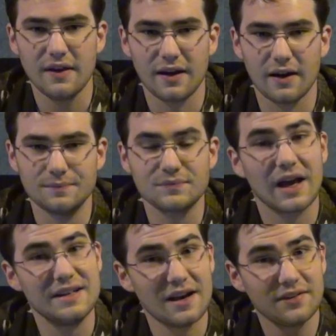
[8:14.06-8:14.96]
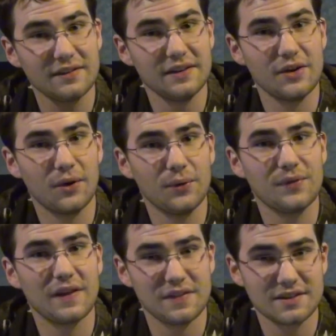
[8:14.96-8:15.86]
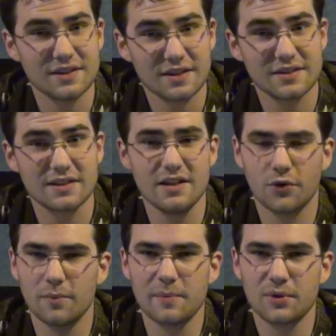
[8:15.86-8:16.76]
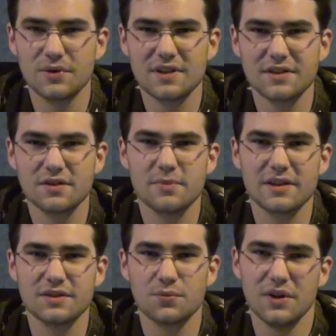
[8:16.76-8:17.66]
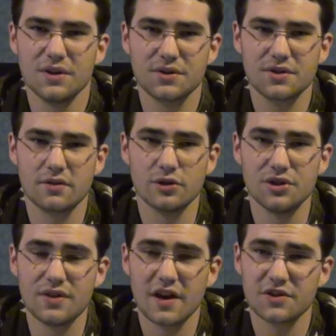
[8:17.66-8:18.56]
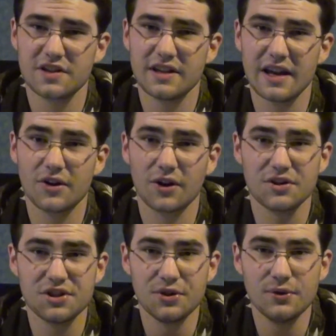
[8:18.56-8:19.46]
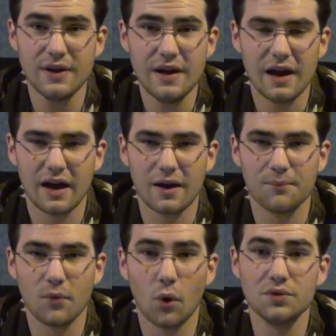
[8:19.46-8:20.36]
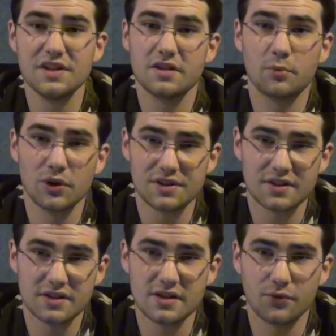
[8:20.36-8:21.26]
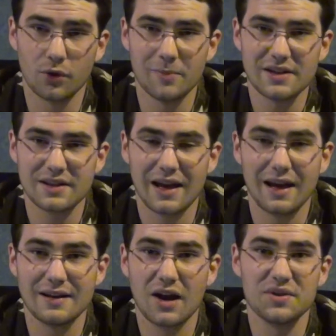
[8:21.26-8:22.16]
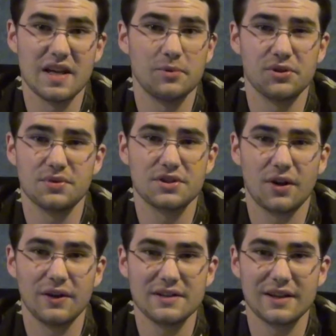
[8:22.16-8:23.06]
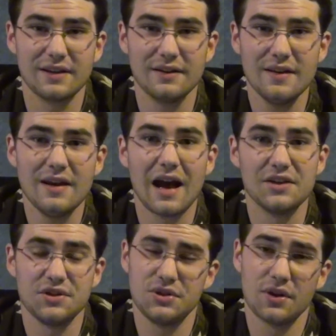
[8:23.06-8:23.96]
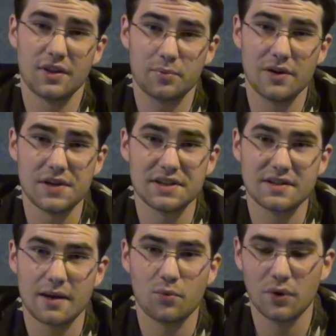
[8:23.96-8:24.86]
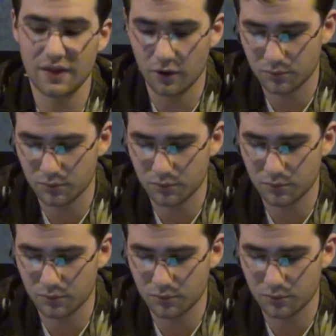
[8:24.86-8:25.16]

Um, I definitely know that this is a 64-bit processor because Windows Server 2008 R2 um, only supports 64-bit, and I was able to install it, uh, as you saw in the previous step, without